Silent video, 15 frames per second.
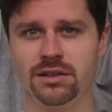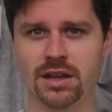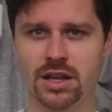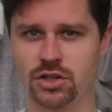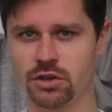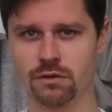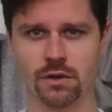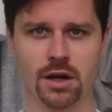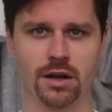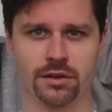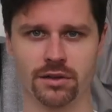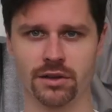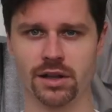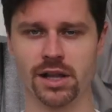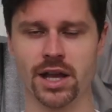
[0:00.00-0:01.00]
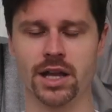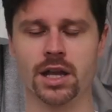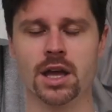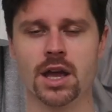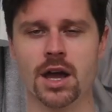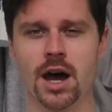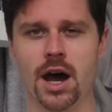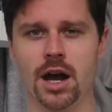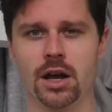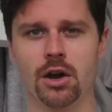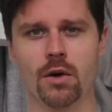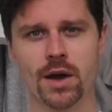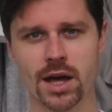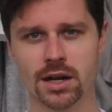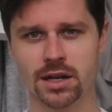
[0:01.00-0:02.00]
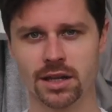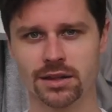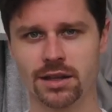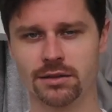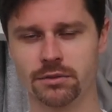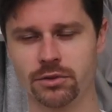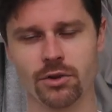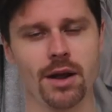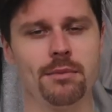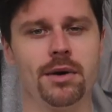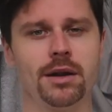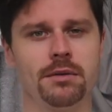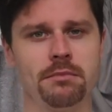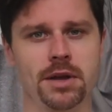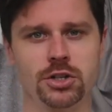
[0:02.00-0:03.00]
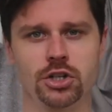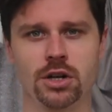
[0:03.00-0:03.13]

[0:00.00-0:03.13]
East Asia vlogs and the like, go ahead and hit that subscribe button.